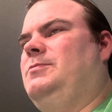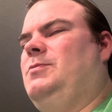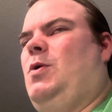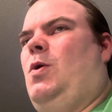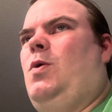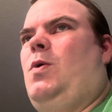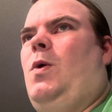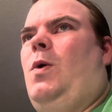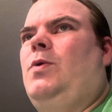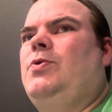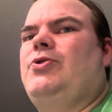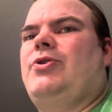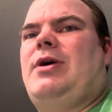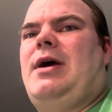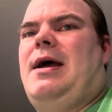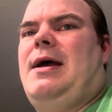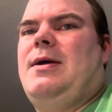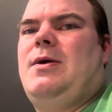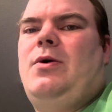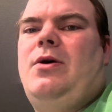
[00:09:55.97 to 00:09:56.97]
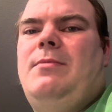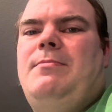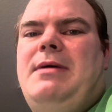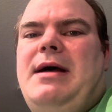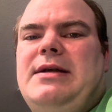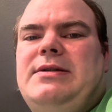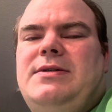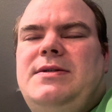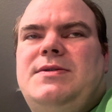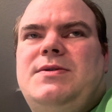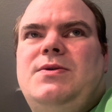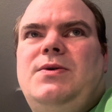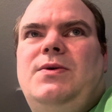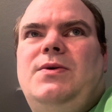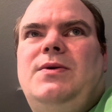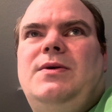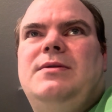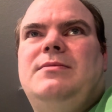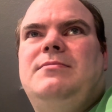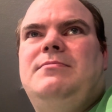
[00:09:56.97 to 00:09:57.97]
older guy going back to
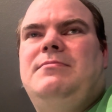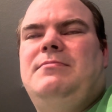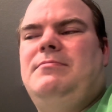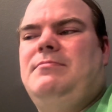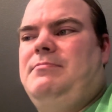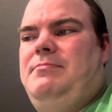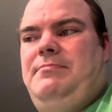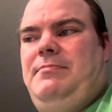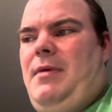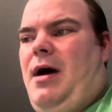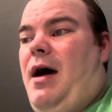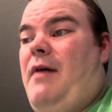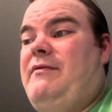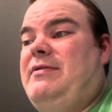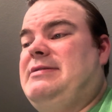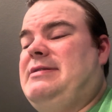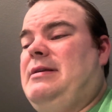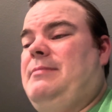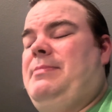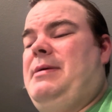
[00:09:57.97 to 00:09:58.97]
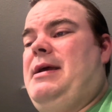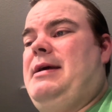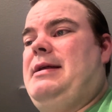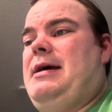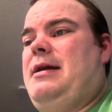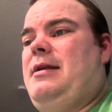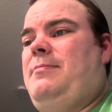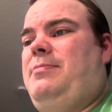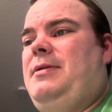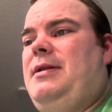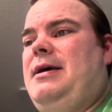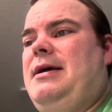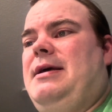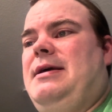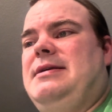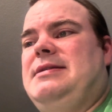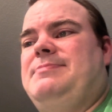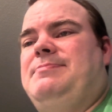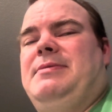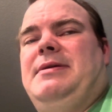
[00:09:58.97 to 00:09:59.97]
school, and obviously being out of place,